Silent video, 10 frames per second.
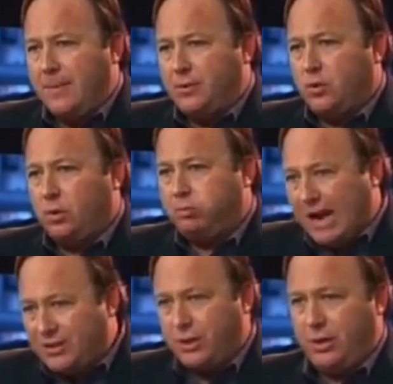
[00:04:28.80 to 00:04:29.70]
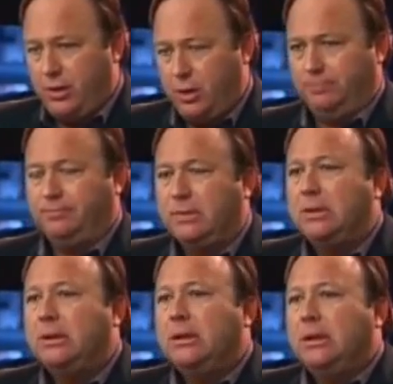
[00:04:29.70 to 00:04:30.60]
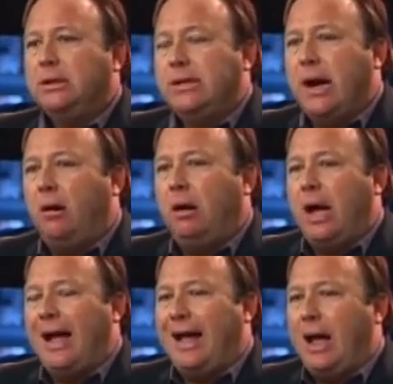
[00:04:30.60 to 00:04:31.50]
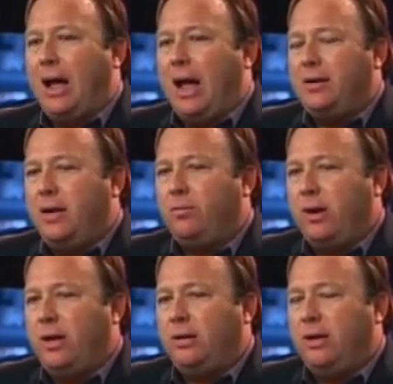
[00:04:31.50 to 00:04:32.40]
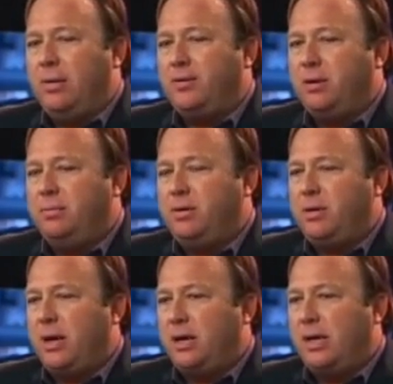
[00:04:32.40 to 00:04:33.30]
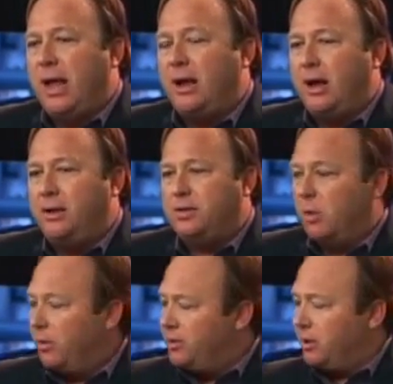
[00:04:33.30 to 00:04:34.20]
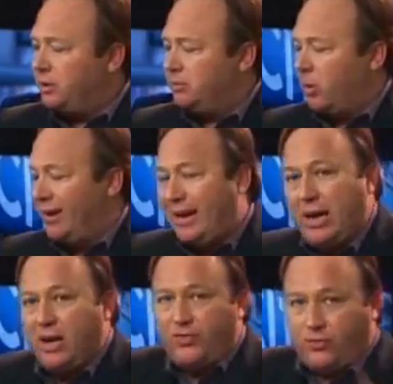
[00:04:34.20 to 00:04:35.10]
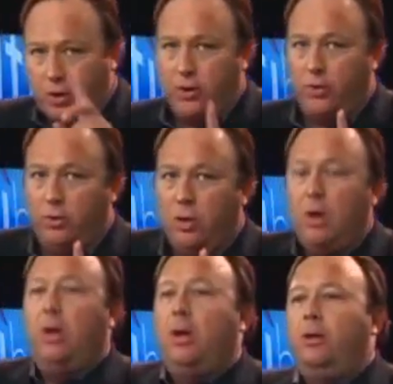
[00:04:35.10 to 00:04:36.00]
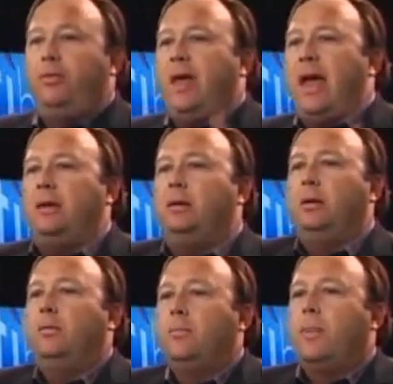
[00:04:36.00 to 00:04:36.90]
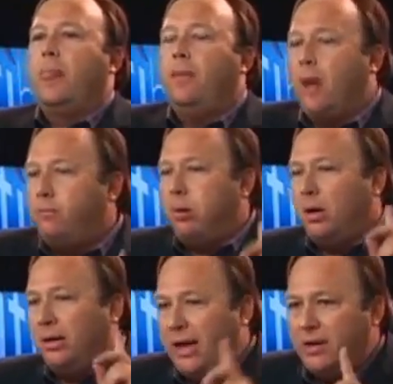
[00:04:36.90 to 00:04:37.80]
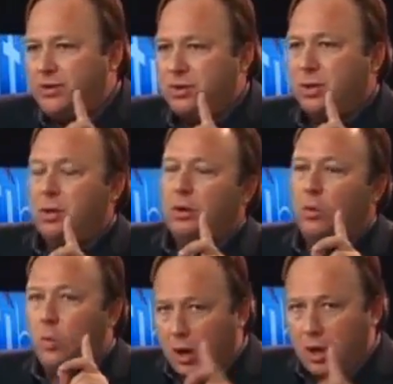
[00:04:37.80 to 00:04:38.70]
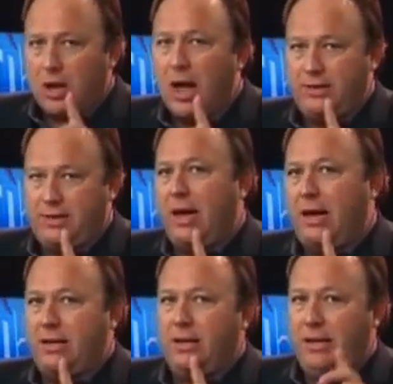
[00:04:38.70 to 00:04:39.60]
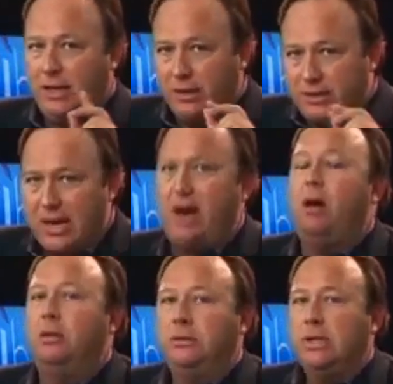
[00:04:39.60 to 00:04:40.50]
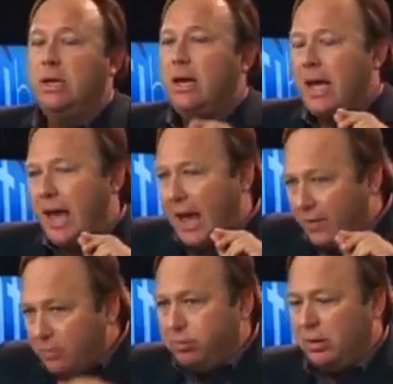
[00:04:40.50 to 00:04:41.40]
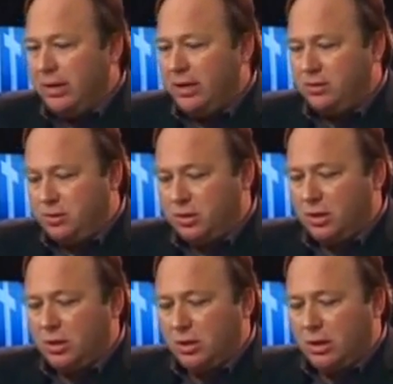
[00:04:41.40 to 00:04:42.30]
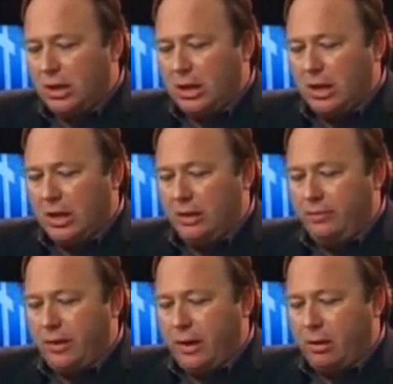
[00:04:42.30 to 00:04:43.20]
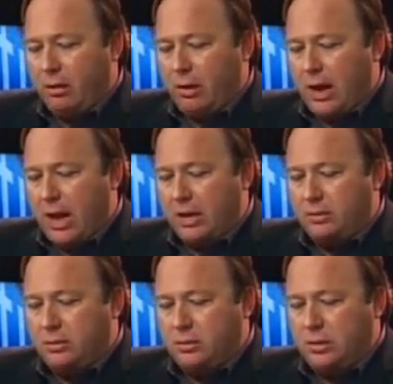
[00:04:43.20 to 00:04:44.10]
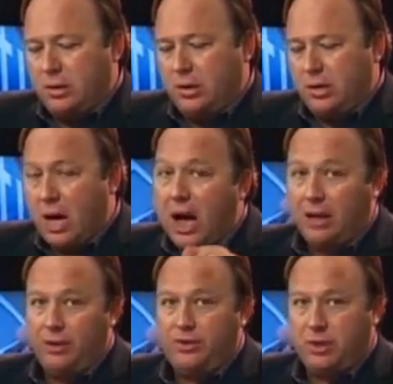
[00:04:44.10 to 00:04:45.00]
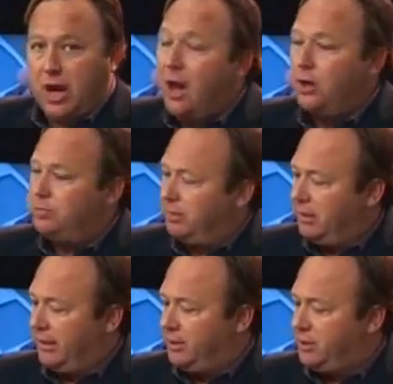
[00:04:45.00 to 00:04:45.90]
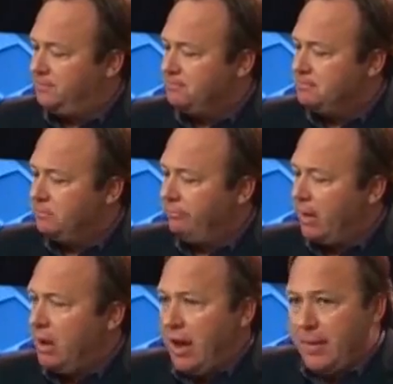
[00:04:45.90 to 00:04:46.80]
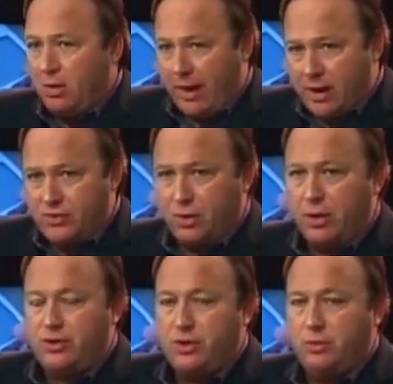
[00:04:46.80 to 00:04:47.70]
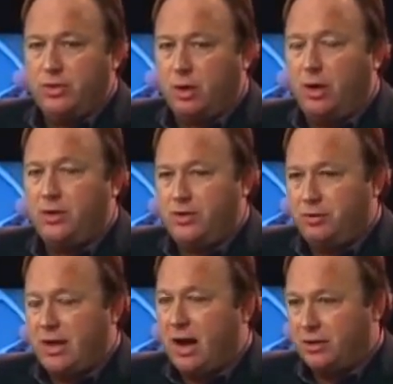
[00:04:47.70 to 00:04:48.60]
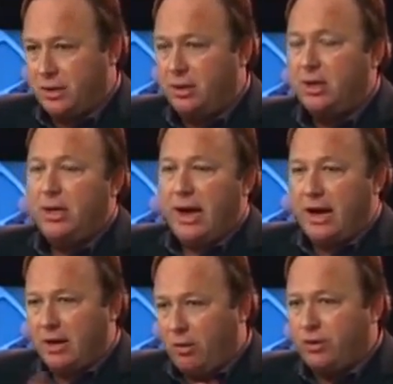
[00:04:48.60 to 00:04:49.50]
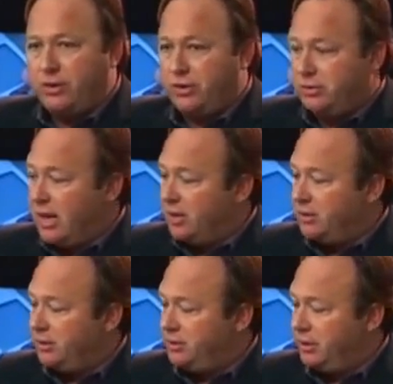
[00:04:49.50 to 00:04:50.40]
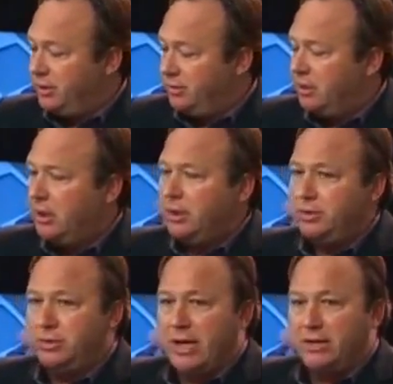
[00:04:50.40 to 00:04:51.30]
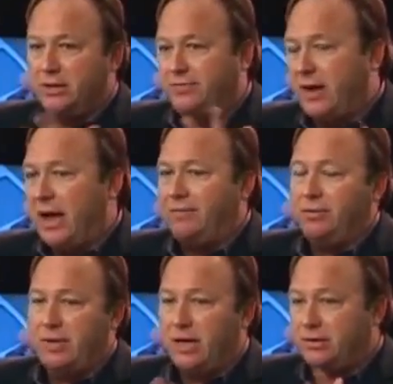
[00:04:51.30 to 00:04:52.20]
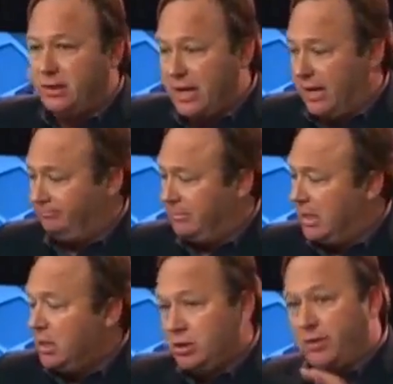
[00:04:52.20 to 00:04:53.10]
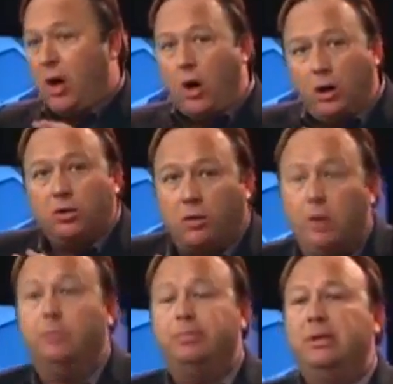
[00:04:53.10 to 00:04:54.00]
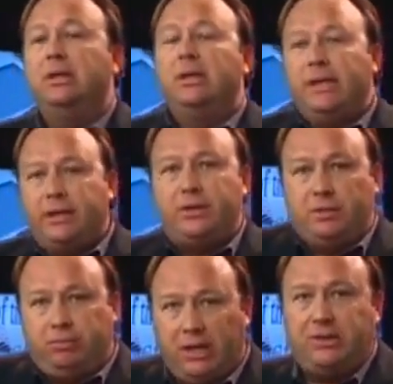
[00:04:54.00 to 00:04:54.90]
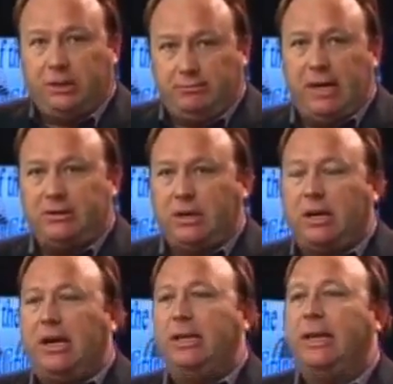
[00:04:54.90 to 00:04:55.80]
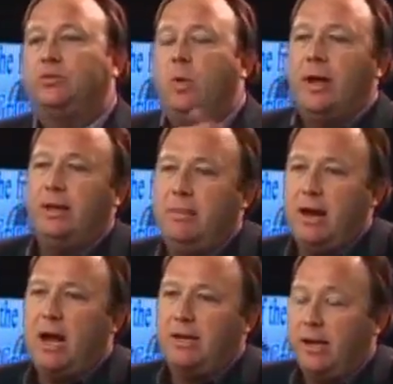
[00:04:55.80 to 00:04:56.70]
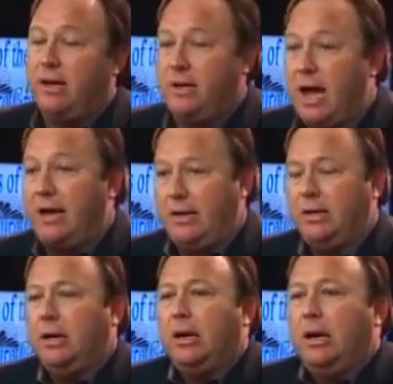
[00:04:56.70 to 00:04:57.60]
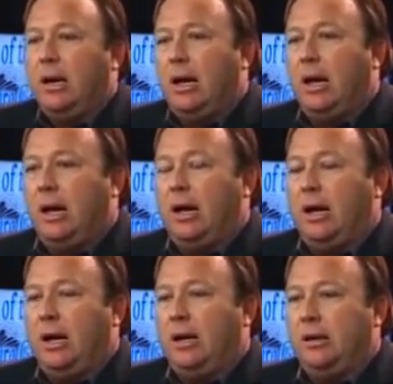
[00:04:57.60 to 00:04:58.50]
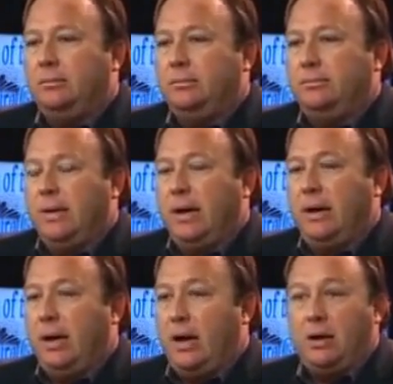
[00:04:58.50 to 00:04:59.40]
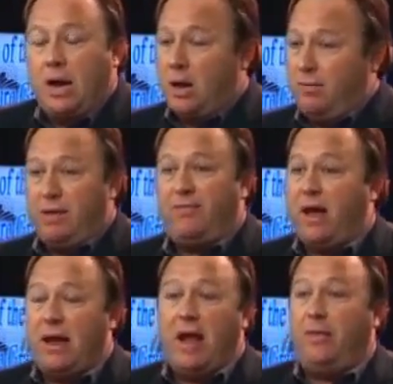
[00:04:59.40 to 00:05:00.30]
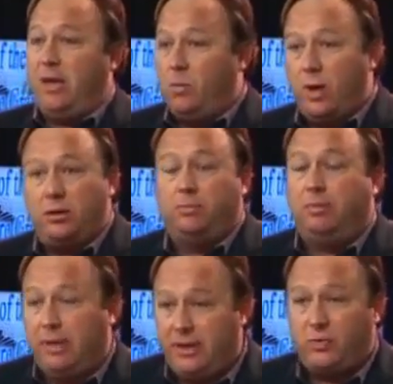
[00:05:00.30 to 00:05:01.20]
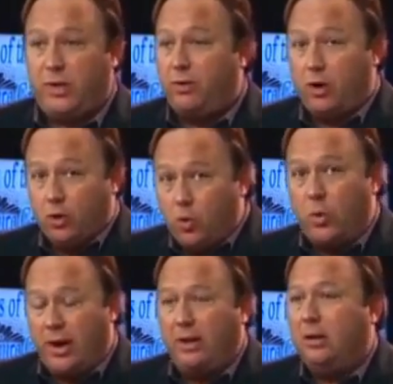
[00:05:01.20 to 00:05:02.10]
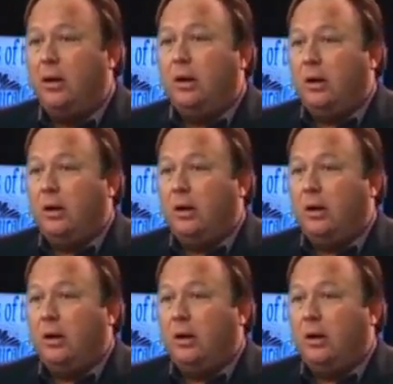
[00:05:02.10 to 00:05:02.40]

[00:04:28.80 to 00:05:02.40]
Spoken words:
And the school president knew. Now, I did reading the MSNBC headline. I did some more research this morning. It is true that the police were contacted in the town and the police there at the college police, and the grand juries knew as early as 2000, had hearings in 2002, 2005, 2008. So the whole group is complicit, basically, and that's why he may not get indicted. And if they find out that he went to the police, we don't know who went,